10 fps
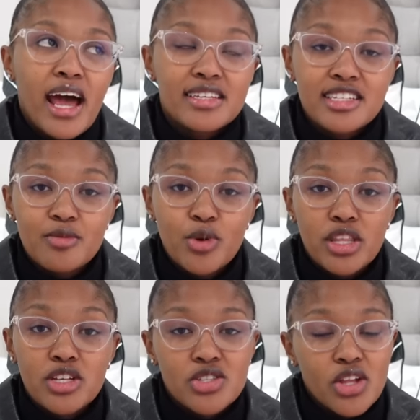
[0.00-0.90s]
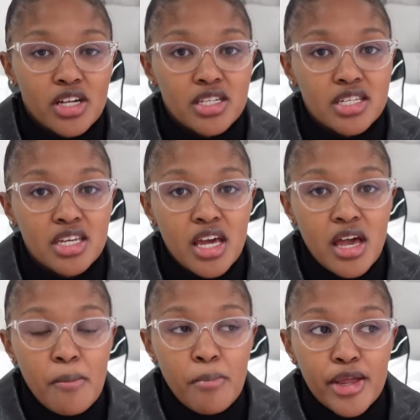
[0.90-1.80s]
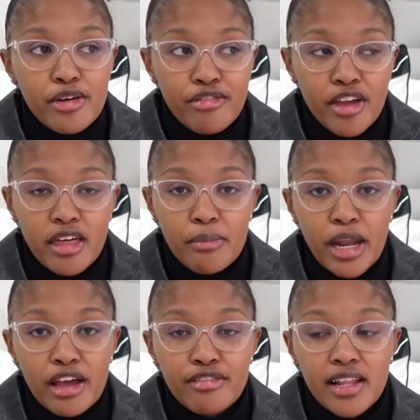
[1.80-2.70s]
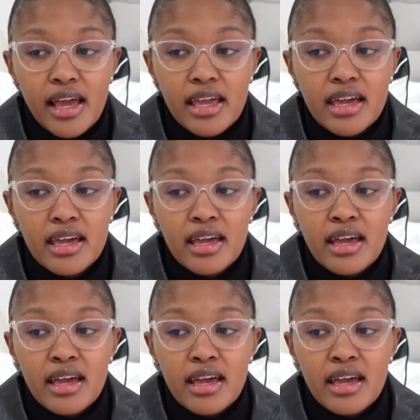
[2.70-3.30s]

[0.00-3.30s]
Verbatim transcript: I sleep with is not made of feather but I feel like